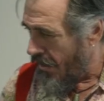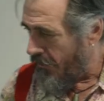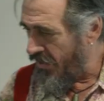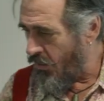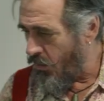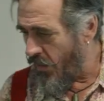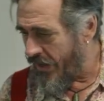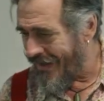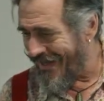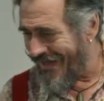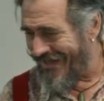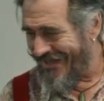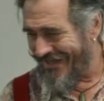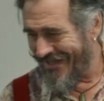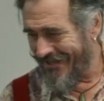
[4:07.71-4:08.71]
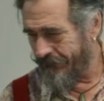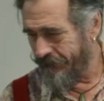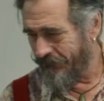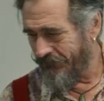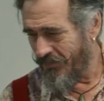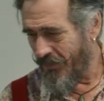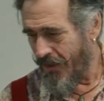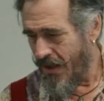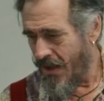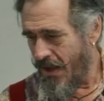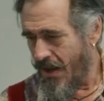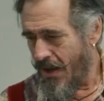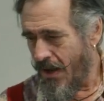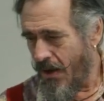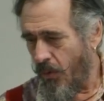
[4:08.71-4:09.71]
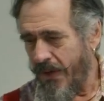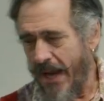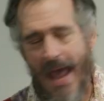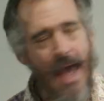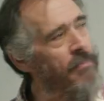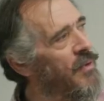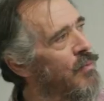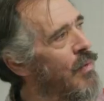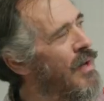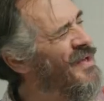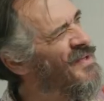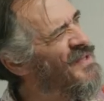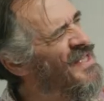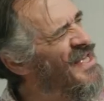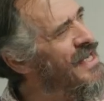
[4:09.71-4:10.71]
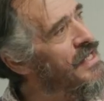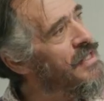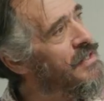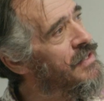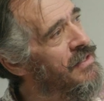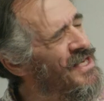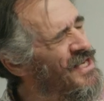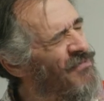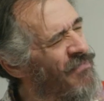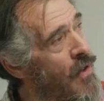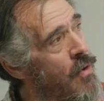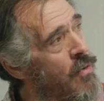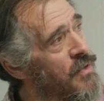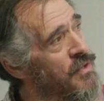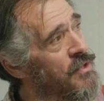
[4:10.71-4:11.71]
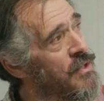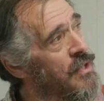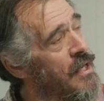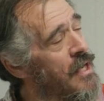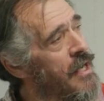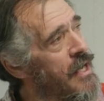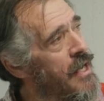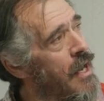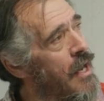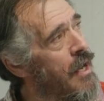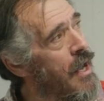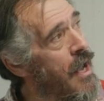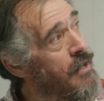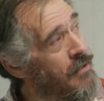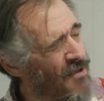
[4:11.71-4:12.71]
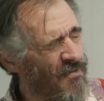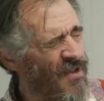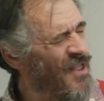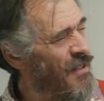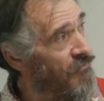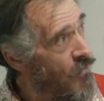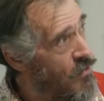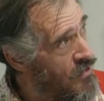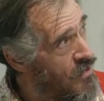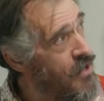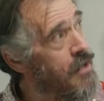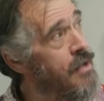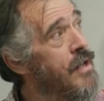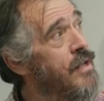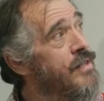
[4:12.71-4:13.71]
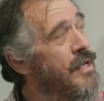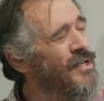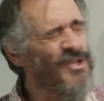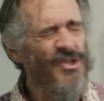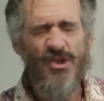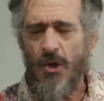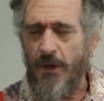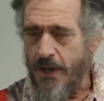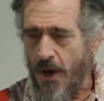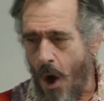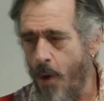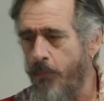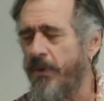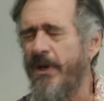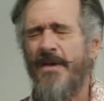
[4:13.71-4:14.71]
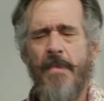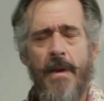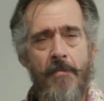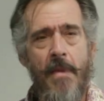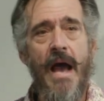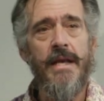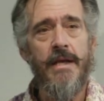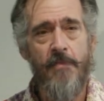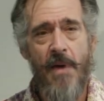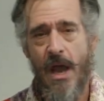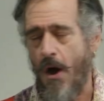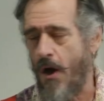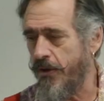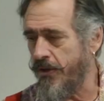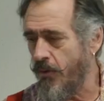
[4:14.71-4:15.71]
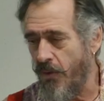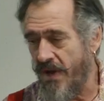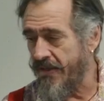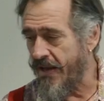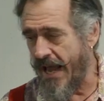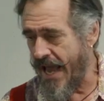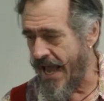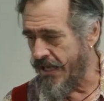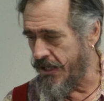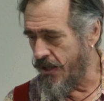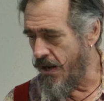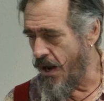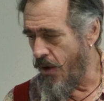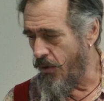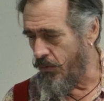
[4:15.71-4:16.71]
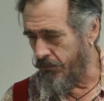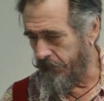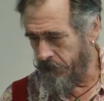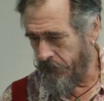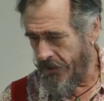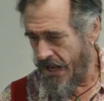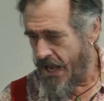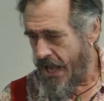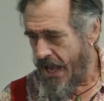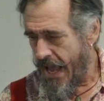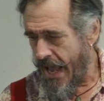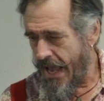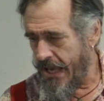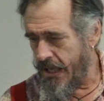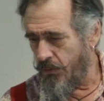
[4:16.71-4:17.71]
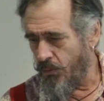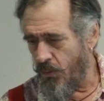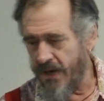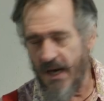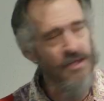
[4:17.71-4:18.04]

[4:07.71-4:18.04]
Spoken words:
But what happened was these folks and the folk, they just started opening my mind and my heart in a way that I hadn't known. And what